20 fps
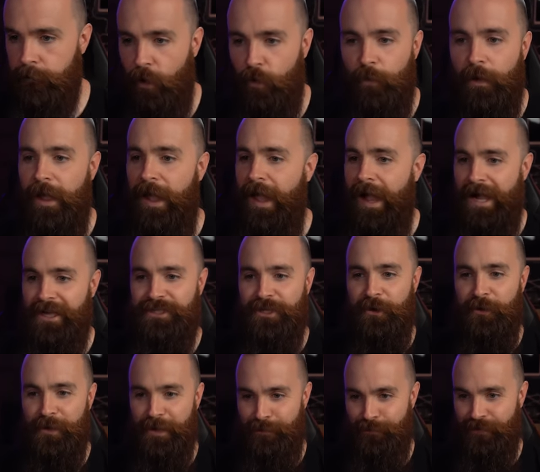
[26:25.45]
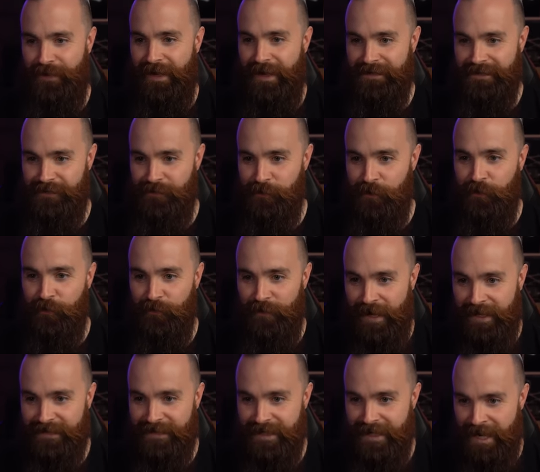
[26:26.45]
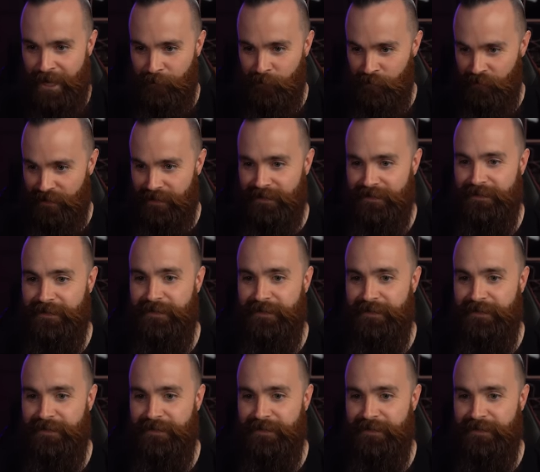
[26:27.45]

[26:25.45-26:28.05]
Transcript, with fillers: Oh, I totally forgot to do create network.